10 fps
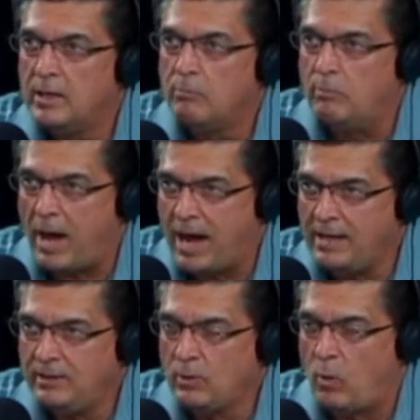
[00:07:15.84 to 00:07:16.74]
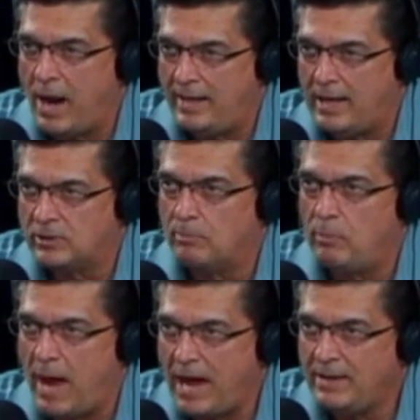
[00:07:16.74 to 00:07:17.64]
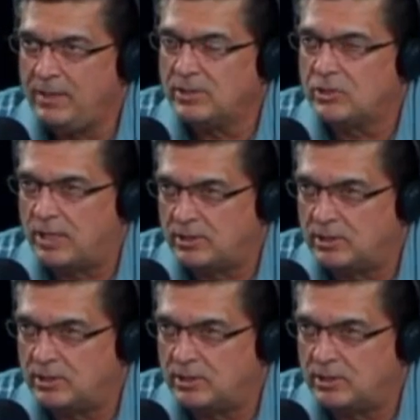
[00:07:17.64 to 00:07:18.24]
by the White House, by this Justice